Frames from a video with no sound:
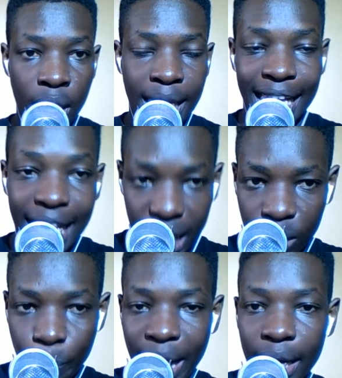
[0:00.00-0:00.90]
He gets
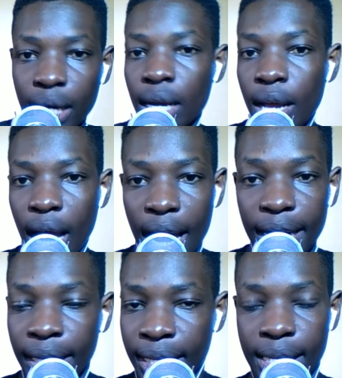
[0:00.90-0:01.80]
back
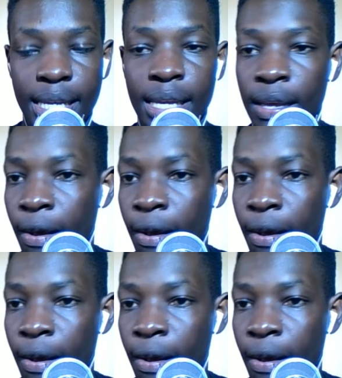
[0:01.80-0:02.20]
and he